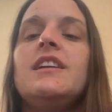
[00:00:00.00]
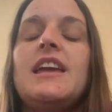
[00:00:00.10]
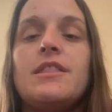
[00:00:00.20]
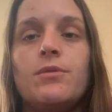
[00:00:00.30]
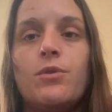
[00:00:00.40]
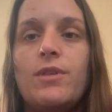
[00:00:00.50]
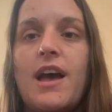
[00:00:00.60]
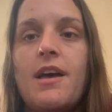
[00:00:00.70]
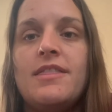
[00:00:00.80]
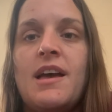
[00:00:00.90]
get through
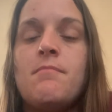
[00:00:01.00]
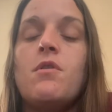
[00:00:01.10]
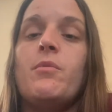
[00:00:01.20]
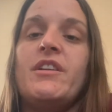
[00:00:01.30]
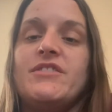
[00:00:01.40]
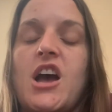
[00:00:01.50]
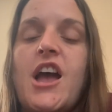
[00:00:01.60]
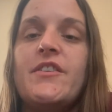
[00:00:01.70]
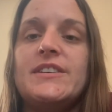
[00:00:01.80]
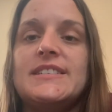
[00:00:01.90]
that moment of the
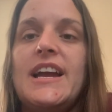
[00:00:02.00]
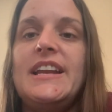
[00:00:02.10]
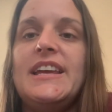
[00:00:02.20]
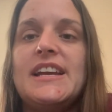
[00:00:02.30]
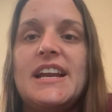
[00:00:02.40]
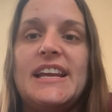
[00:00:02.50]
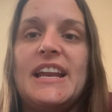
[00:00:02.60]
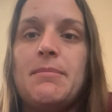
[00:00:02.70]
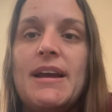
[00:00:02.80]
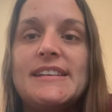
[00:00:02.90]
higher anxiety and kind of
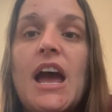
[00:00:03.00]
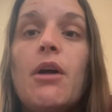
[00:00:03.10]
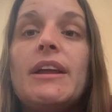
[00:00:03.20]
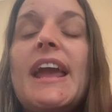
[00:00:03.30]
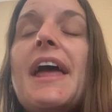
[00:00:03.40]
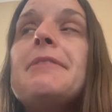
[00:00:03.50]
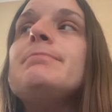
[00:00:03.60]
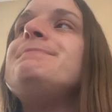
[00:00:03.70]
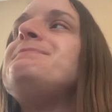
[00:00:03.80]
get it back down again.